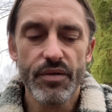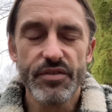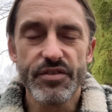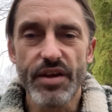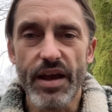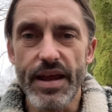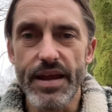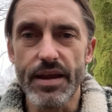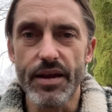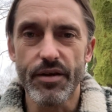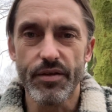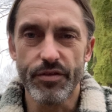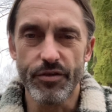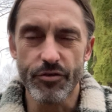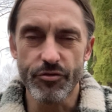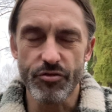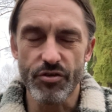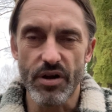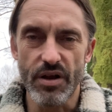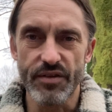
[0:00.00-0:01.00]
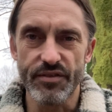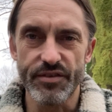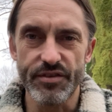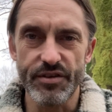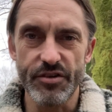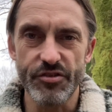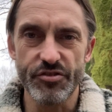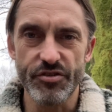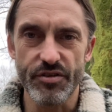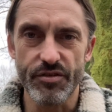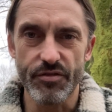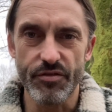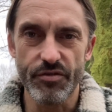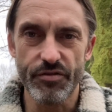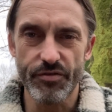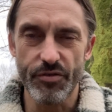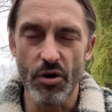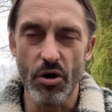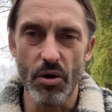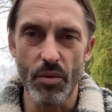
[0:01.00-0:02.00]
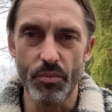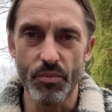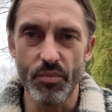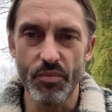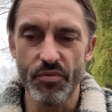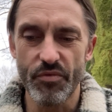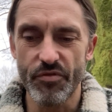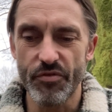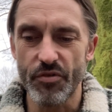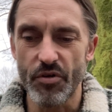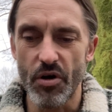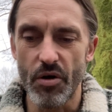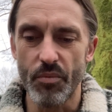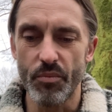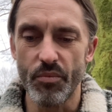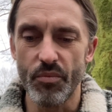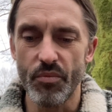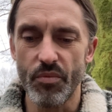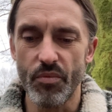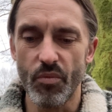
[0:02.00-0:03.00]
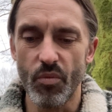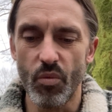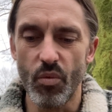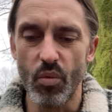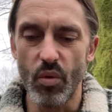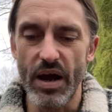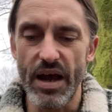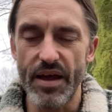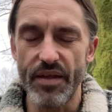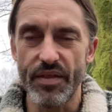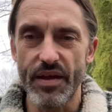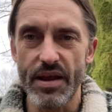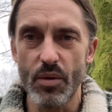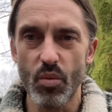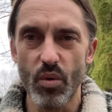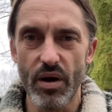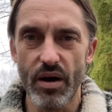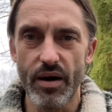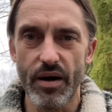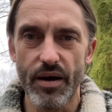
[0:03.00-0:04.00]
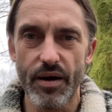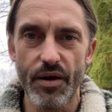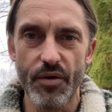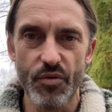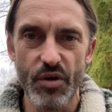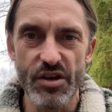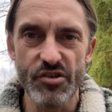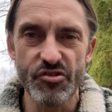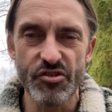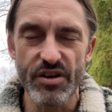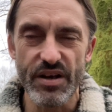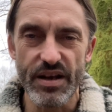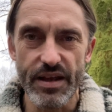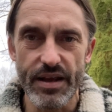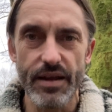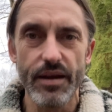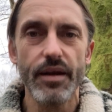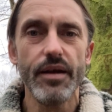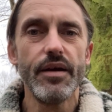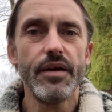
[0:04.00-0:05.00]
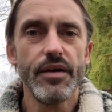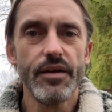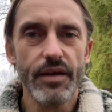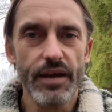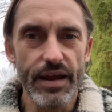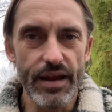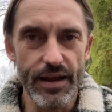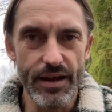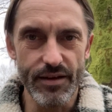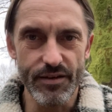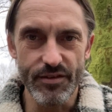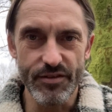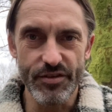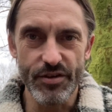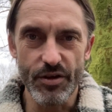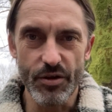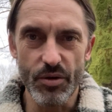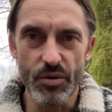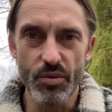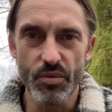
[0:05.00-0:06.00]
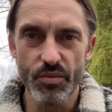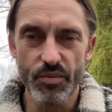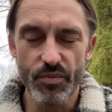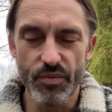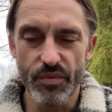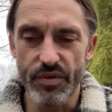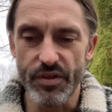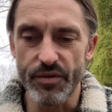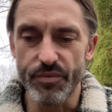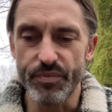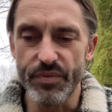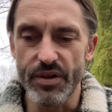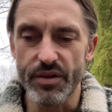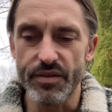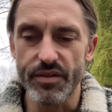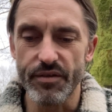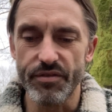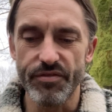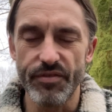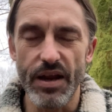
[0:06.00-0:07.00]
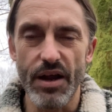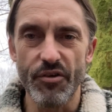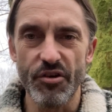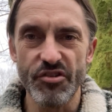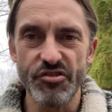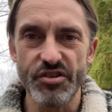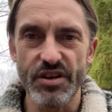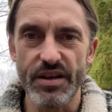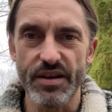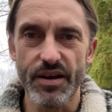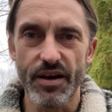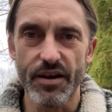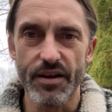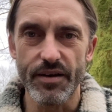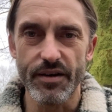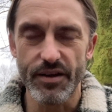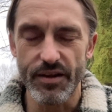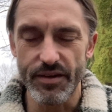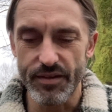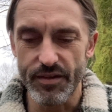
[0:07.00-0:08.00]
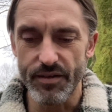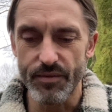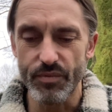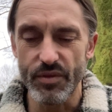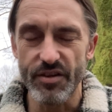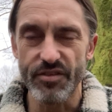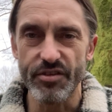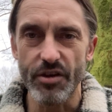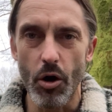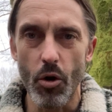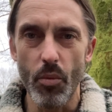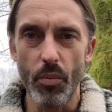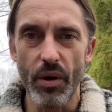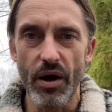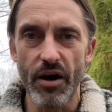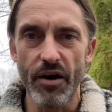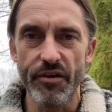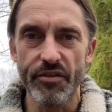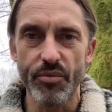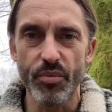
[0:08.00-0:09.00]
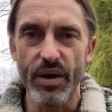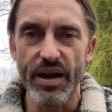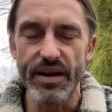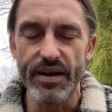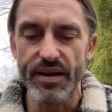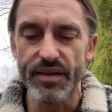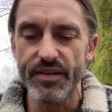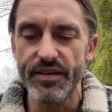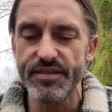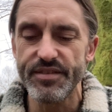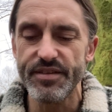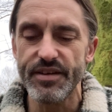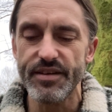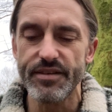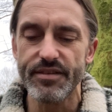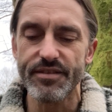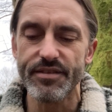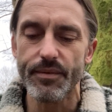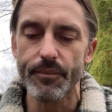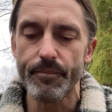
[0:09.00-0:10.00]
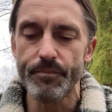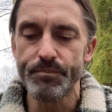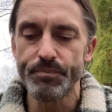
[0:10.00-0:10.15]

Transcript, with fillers: take the transition from from where they were originally into the, the, the flourishing kind of like the, the soul pathway. Now this is